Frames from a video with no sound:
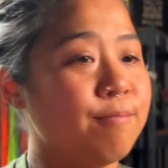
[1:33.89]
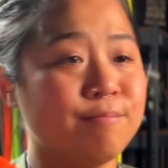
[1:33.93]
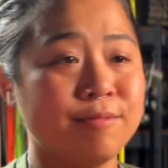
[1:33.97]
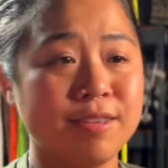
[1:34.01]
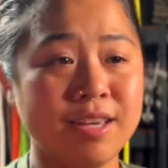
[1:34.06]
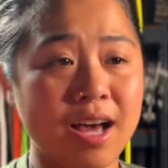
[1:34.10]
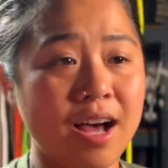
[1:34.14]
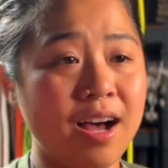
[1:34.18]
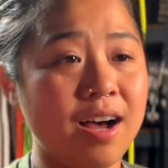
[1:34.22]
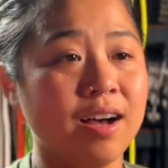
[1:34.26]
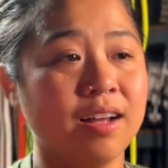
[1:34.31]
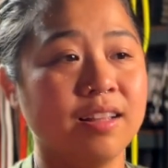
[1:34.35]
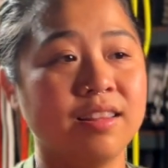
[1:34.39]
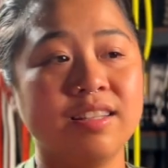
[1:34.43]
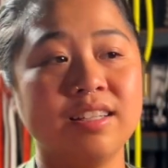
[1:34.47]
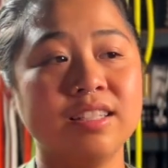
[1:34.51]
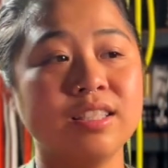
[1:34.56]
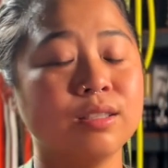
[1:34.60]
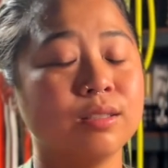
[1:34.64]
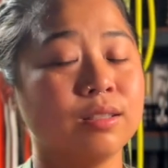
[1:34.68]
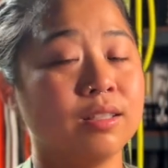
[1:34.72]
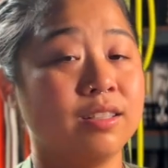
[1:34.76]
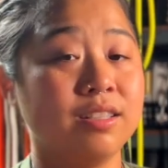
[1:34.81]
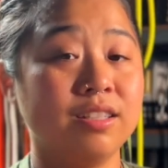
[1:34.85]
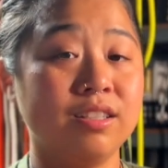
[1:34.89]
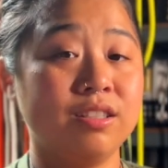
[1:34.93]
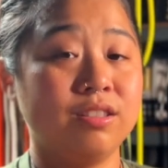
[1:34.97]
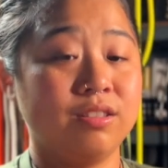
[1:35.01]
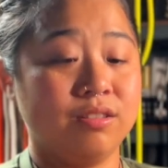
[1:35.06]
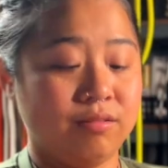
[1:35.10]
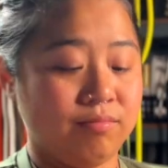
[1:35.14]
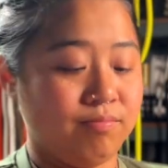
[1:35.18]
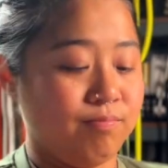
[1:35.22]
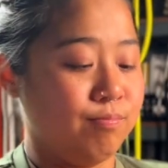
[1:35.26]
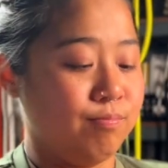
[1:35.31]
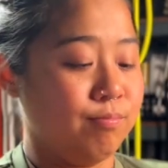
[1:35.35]
yeah, this
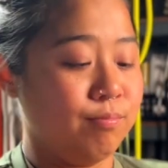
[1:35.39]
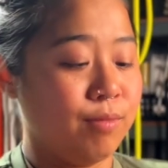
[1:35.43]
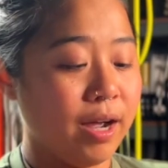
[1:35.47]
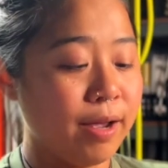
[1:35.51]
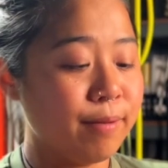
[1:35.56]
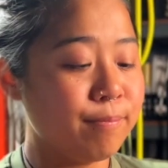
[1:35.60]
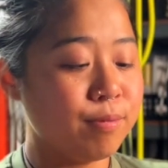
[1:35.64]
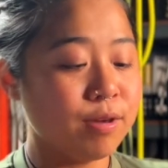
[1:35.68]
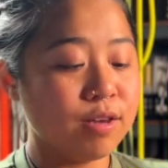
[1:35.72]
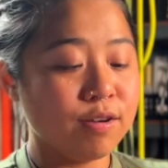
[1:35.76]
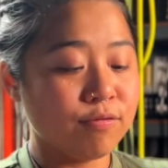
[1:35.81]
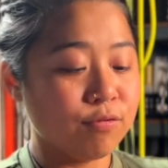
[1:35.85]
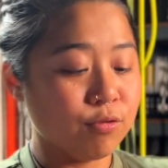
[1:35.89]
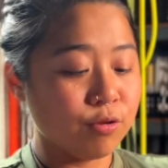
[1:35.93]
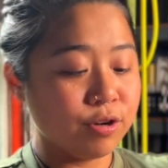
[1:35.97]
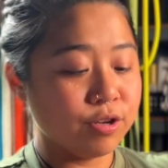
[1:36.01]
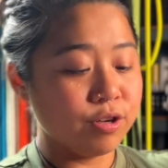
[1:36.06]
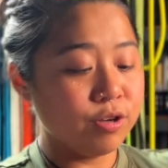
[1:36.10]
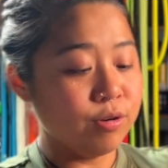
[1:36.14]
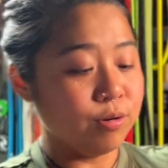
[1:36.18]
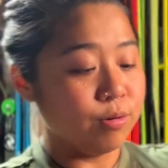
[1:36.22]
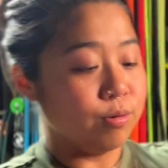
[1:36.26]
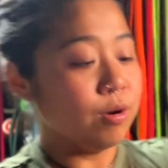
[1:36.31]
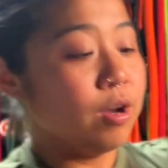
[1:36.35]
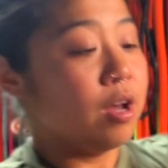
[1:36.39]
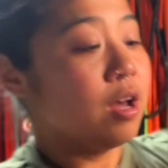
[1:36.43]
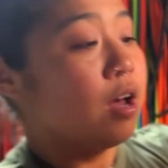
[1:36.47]
might be for you.